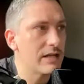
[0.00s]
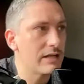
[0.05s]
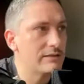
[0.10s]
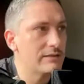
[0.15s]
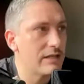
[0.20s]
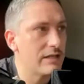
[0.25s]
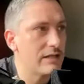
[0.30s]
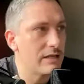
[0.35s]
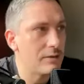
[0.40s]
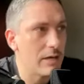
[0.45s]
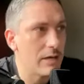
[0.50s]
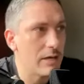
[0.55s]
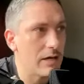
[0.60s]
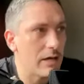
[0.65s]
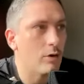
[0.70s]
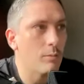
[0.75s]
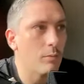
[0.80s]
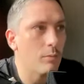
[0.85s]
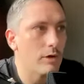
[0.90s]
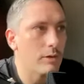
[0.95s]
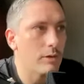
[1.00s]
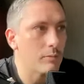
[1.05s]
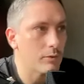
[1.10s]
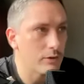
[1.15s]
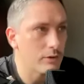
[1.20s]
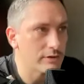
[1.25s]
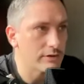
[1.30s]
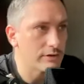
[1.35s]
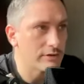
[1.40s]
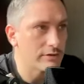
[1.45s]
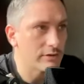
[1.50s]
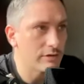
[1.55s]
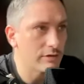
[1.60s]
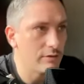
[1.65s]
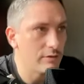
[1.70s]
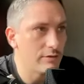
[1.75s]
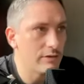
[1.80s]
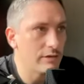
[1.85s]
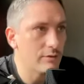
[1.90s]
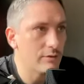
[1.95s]
Ads API onboarding process,
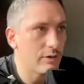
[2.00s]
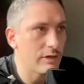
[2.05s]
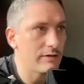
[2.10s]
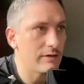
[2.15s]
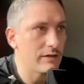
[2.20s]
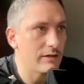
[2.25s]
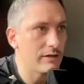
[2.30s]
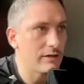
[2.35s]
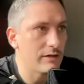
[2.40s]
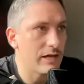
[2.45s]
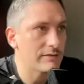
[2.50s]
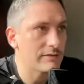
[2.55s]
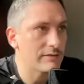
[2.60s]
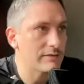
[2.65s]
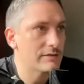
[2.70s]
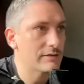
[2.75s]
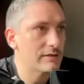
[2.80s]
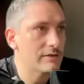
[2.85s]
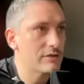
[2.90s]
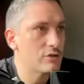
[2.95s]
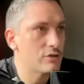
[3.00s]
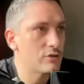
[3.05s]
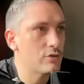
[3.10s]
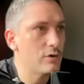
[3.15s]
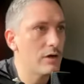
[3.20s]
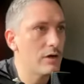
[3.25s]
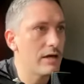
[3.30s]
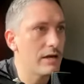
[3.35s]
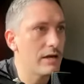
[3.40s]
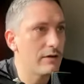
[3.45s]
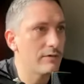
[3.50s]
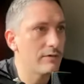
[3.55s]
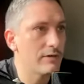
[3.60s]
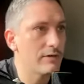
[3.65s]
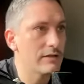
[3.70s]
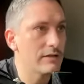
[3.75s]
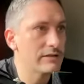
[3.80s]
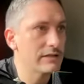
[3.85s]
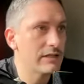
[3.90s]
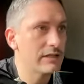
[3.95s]
including granting access to an
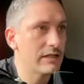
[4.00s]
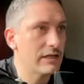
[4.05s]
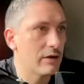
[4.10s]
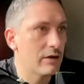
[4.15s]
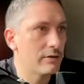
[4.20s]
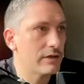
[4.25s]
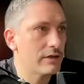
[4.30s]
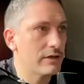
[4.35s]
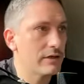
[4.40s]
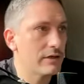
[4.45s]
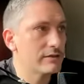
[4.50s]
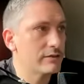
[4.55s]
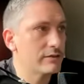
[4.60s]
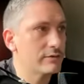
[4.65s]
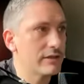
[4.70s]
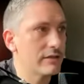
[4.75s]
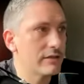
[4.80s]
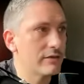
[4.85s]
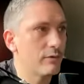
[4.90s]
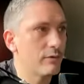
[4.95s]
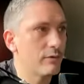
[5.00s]
advertising account associated